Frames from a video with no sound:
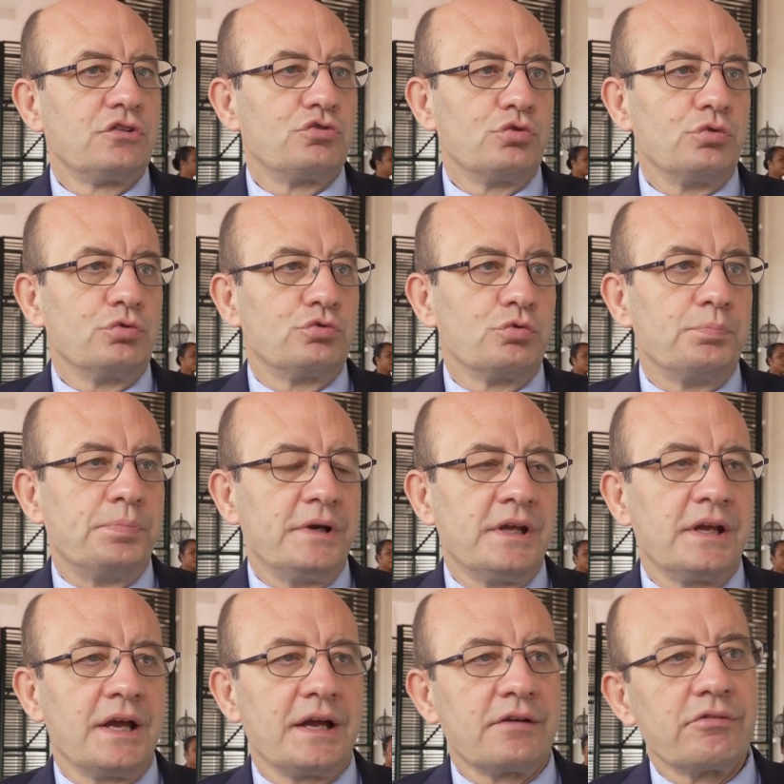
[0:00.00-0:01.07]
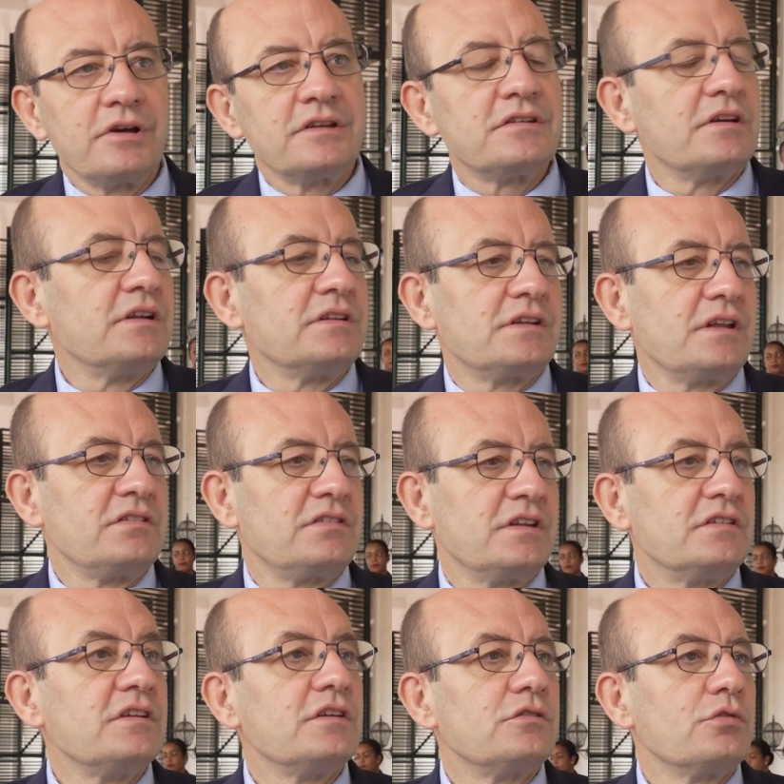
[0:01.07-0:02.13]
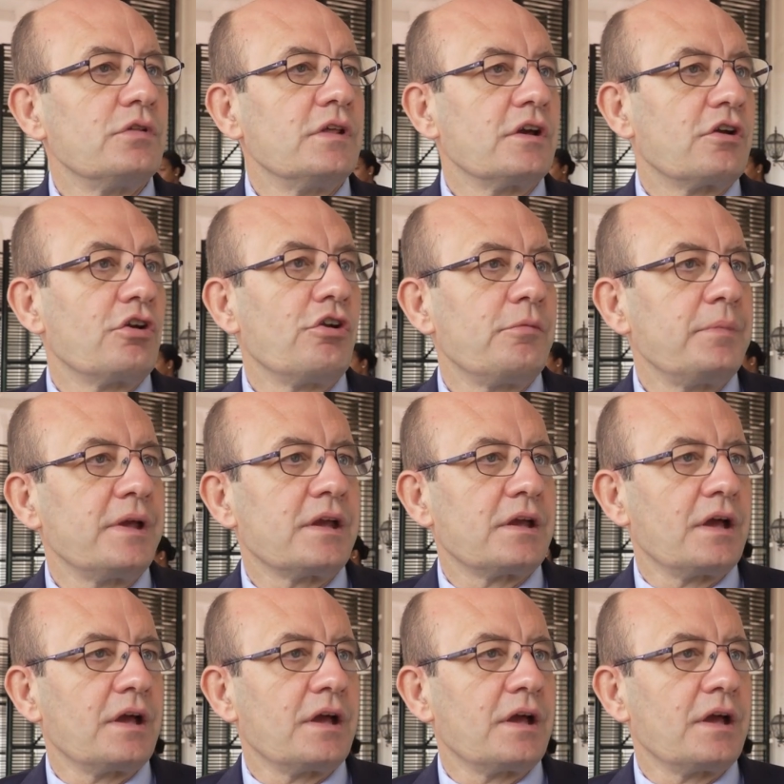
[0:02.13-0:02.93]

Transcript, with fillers: to, to bring a greater intensity to the economic